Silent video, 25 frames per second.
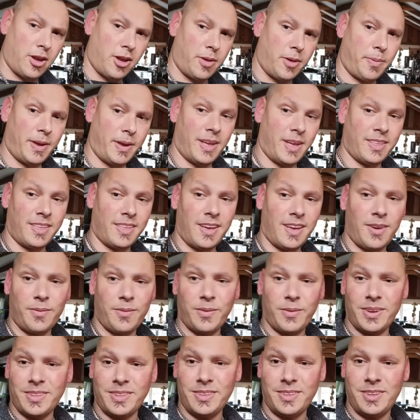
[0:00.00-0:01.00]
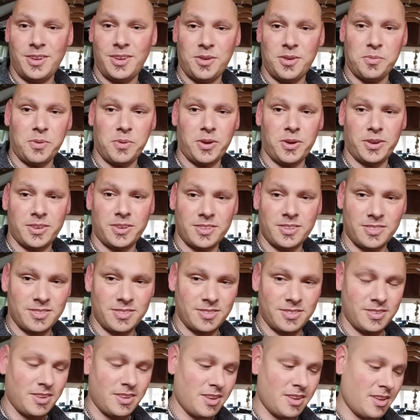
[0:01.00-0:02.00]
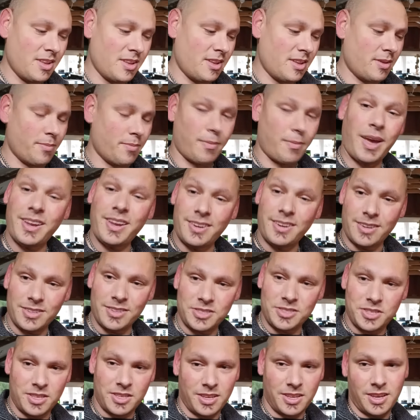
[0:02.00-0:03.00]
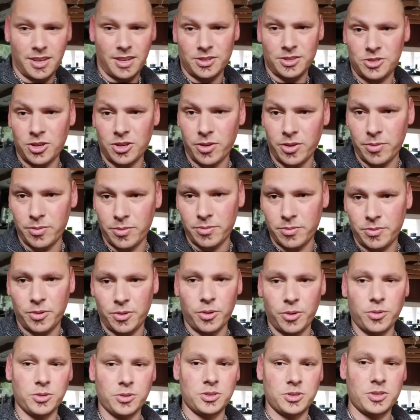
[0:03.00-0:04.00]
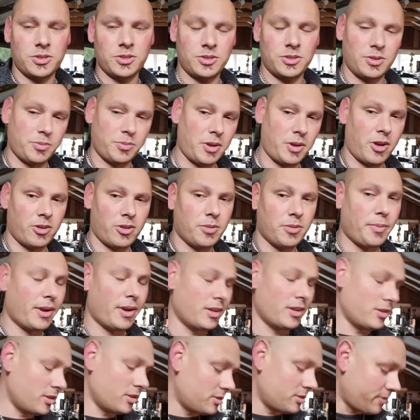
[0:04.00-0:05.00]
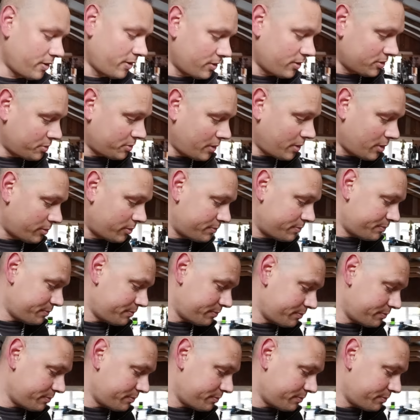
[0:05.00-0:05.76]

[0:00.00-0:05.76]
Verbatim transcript: about that. When you're working maintenance and you get job calls, because I'm carrying the maintenance phone as well,